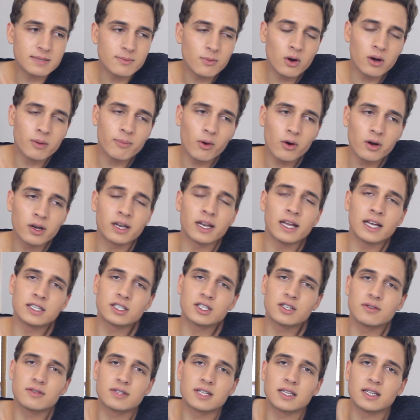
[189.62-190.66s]
to more important
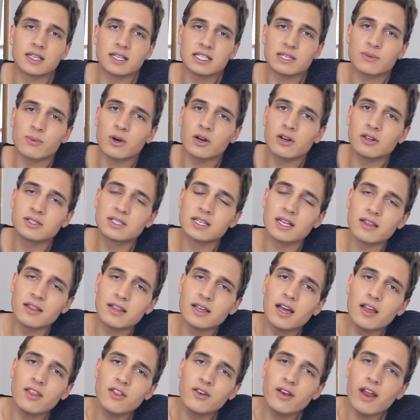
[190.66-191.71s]
issues in this world.
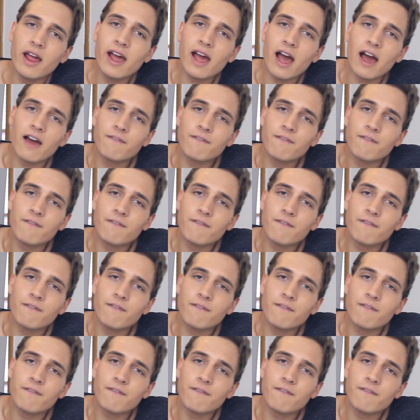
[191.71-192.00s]
The other day,